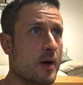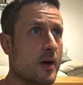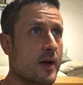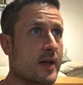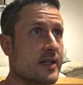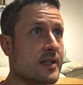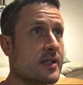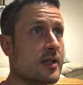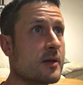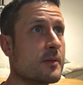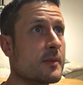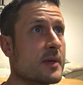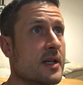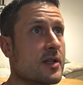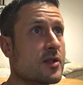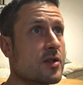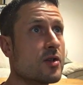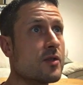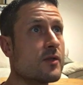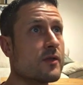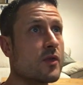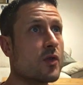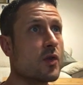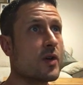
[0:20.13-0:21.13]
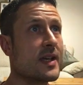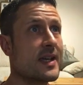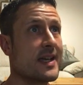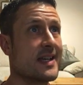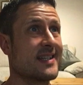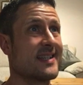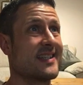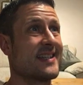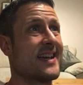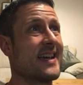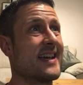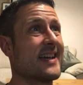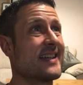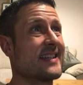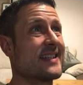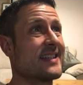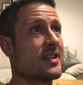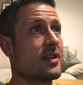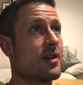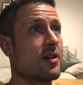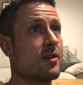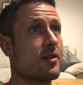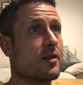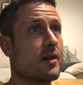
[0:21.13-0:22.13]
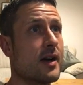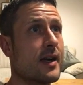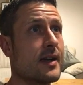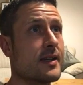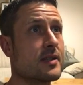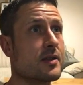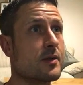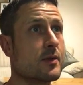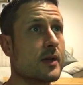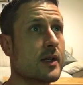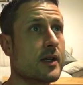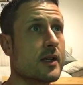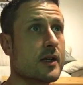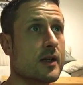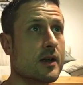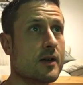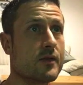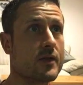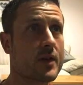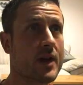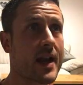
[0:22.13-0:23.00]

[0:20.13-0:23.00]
and it's going to be a 240SX. Alright, so we're going to go for an